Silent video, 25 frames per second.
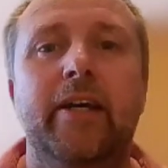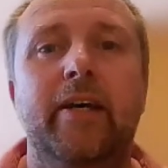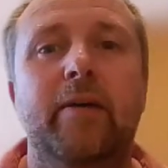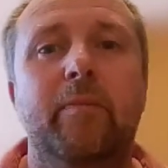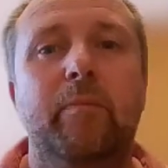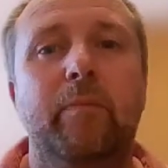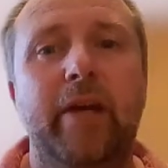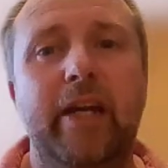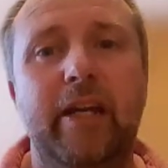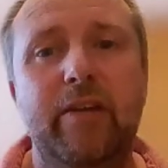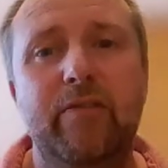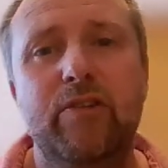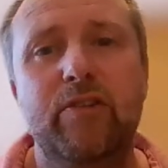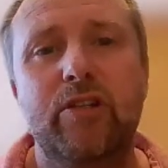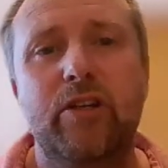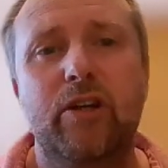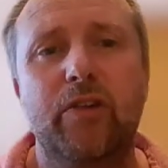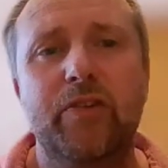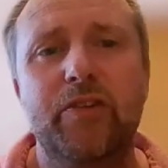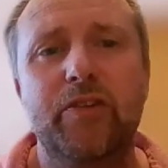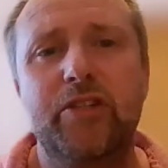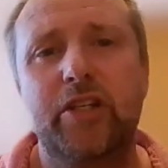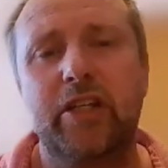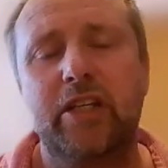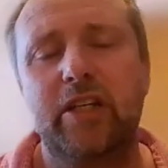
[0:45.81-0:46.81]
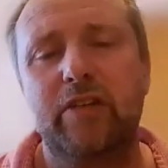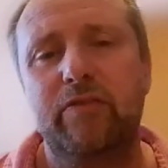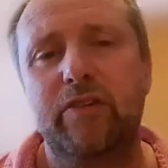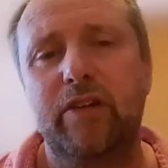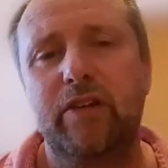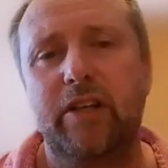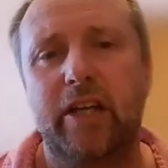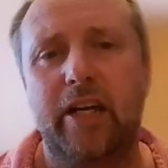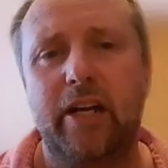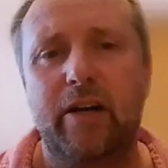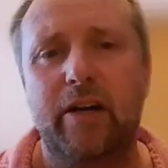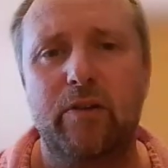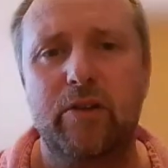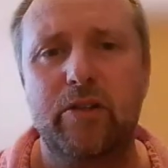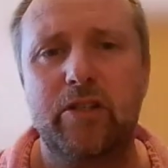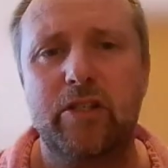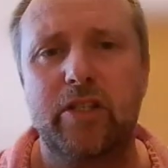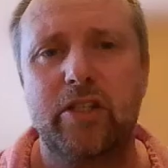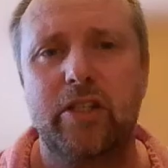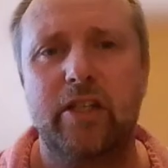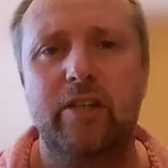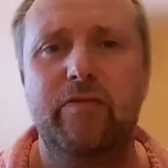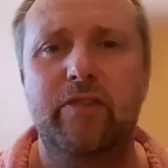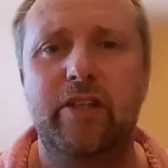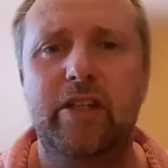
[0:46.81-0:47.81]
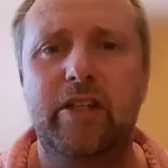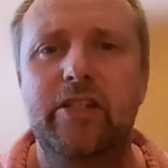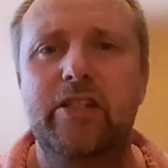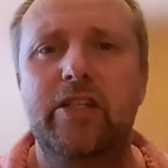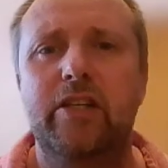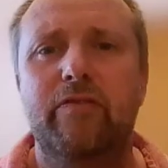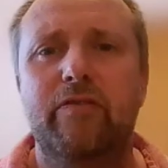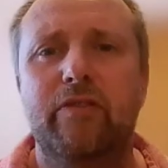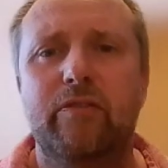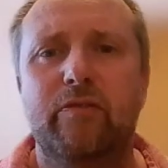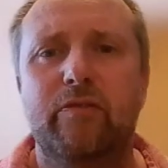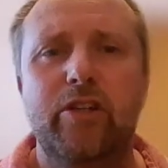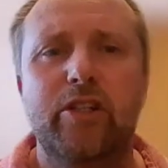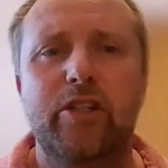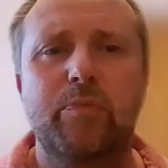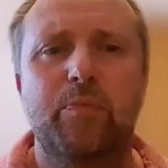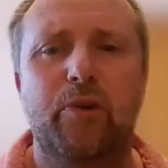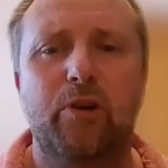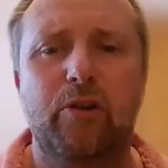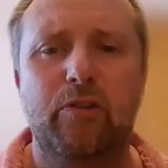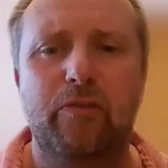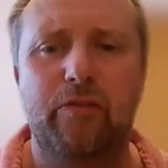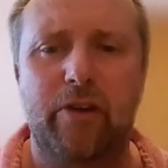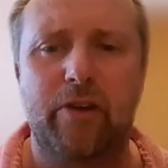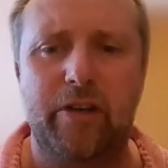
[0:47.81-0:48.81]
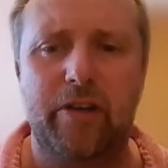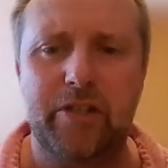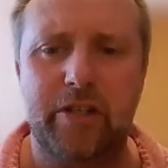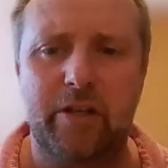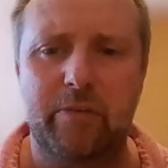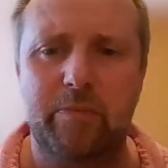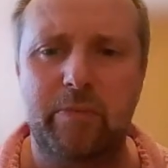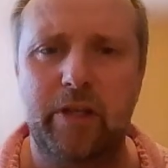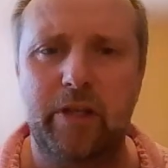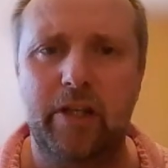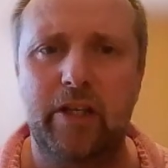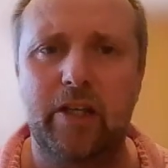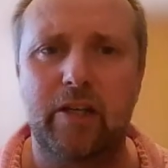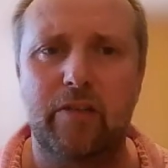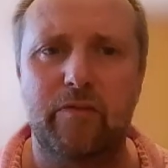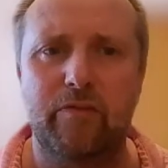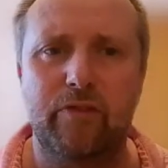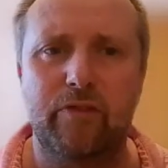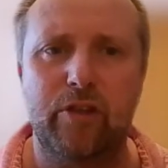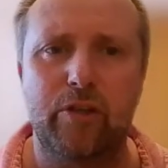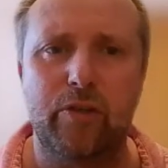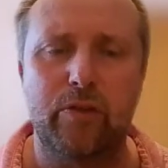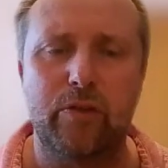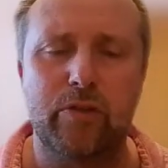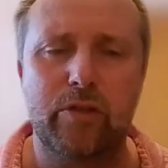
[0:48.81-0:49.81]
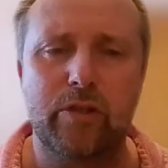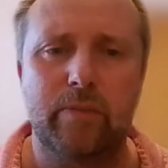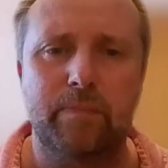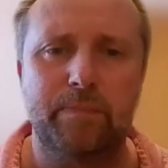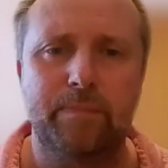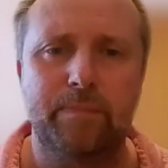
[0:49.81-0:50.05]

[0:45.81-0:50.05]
may result in significant errors if these different risk profiles are being confused.